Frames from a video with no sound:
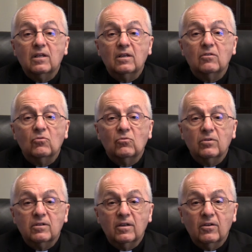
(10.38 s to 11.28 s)
in
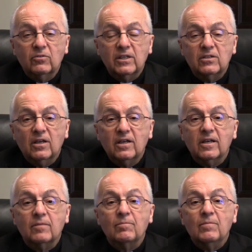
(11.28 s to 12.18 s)
Ordinary
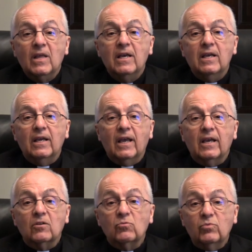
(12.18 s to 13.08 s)
Time,
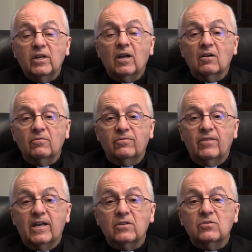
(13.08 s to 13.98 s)
and we are
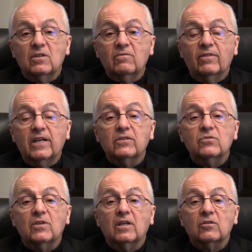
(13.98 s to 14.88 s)
fast
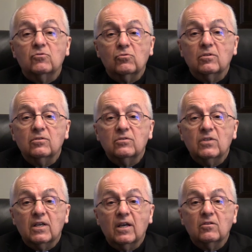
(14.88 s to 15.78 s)
advancing towards
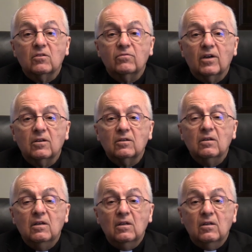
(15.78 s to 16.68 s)
the end of our
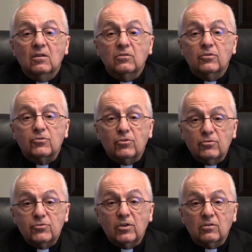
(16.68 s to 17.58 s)

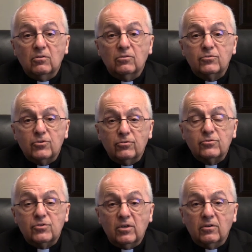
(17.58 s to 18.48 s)
liturgical
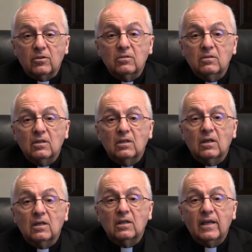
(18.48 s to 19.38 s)
church year
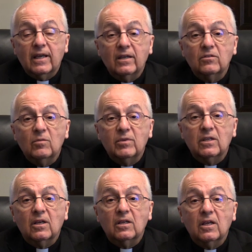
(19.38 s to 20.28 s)
and the
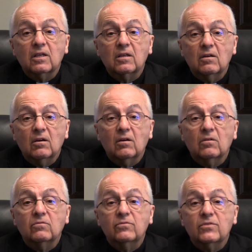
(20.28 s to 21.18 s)
beginning
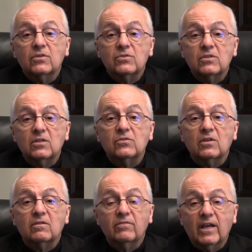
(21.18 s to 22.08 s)
of the
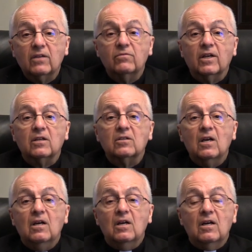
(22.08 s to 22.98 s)
season of Advent.
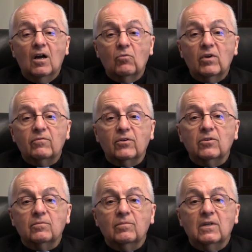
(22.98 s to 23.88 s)
However,